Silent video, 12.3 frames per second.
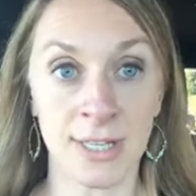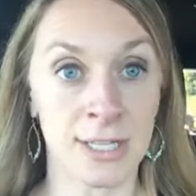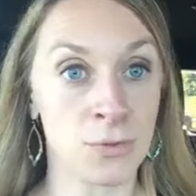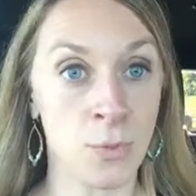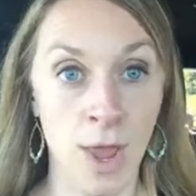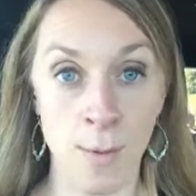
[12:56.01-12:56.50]

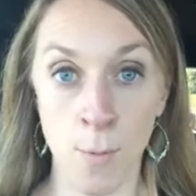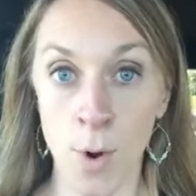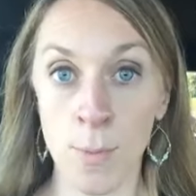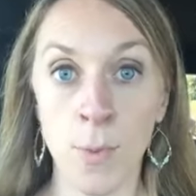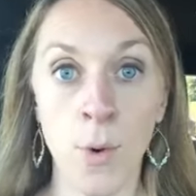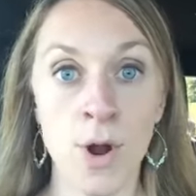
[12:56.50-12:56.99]
That's way
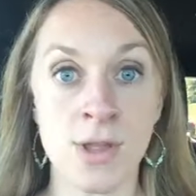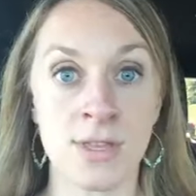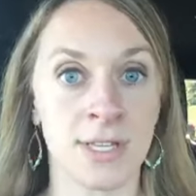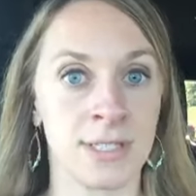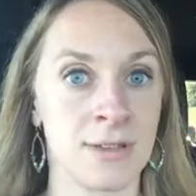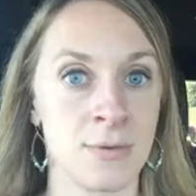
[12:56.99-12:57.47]
more important
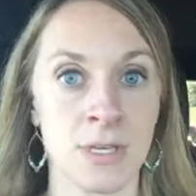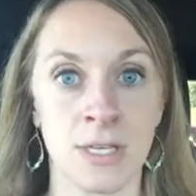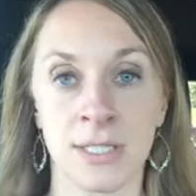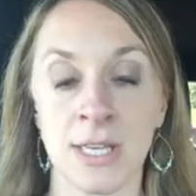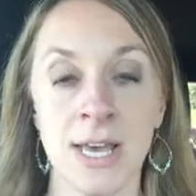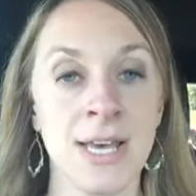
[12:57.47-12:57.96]
than some of
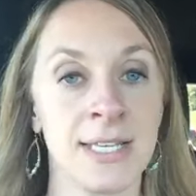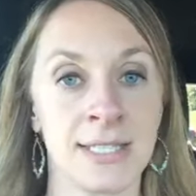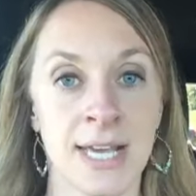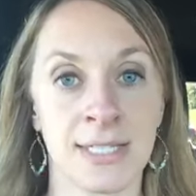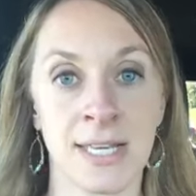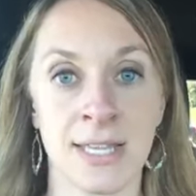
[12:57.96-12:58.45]
these
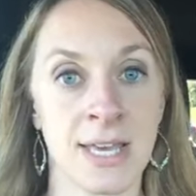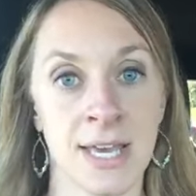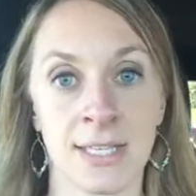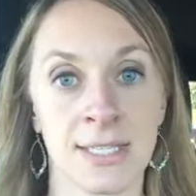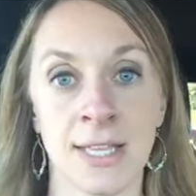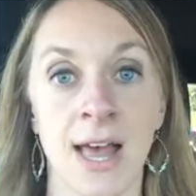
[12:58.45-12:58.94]
sexy
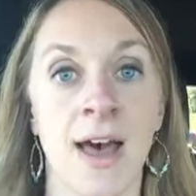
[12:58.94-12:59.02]
things.